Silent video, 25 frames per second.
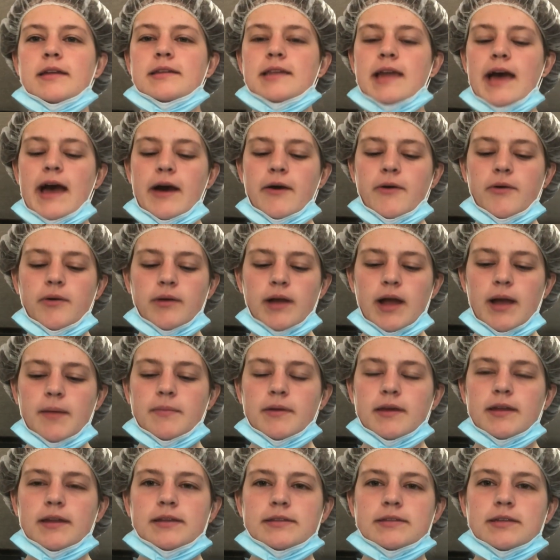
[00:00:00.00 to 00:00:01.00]
now I'm
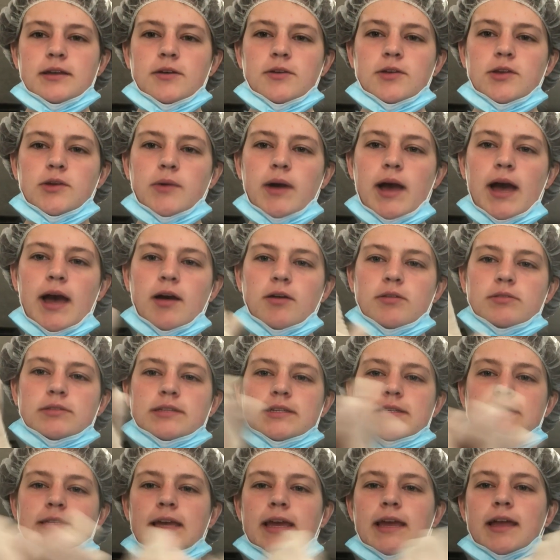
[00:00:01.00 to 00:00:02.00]
going to tell you how
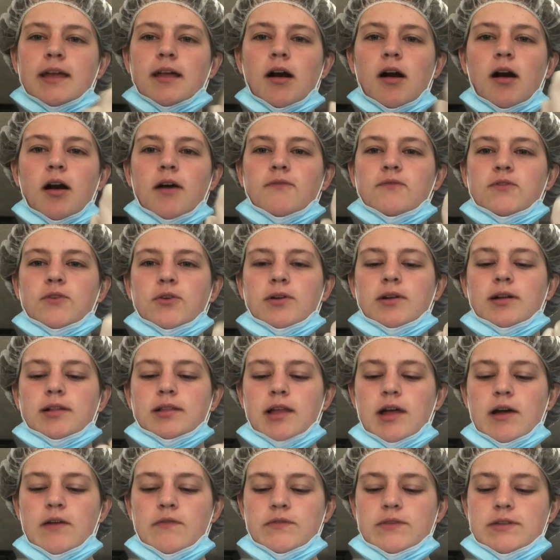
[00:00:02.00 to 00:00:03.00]
to take off your
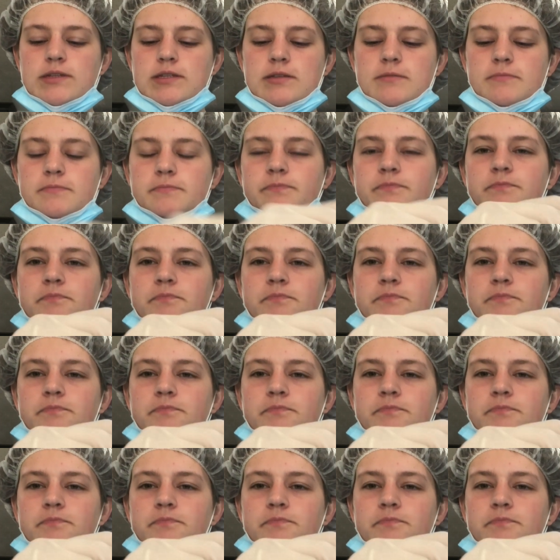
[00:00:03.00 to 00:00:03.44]
gloves.